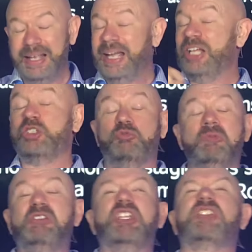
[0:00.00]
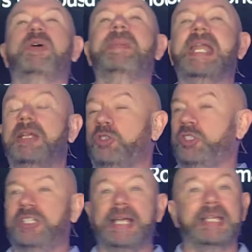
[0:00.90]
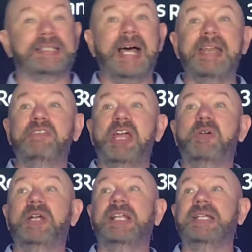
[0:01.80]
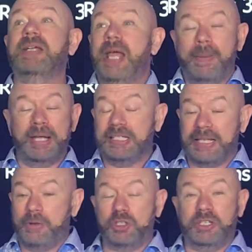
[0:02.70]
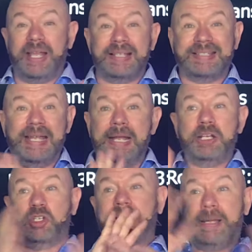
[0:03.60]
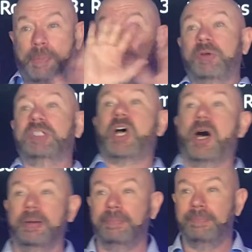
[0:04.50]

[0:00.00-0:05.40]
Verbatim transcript: It's just for a minute. It's just like it's not even there really. I mean, because that scene is just like, boom, boom, it's gone.